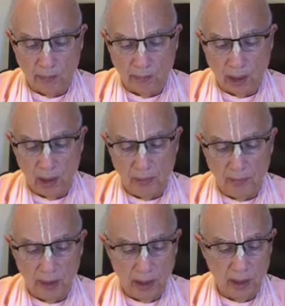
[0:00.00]
Maya
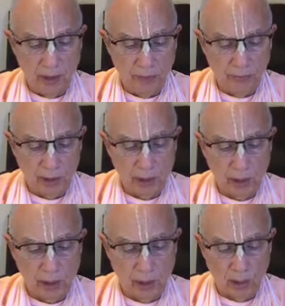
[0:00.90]
being the
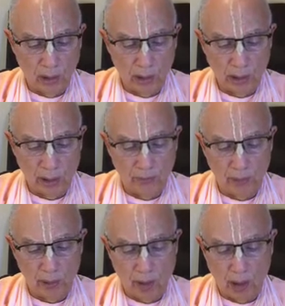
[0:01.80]
efficient cause and
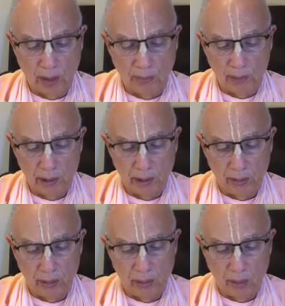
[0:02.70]
Pradhan the
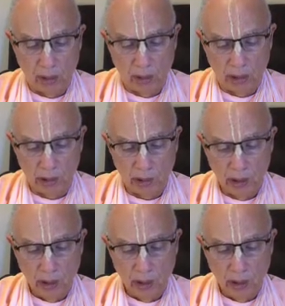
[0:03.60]
material cause,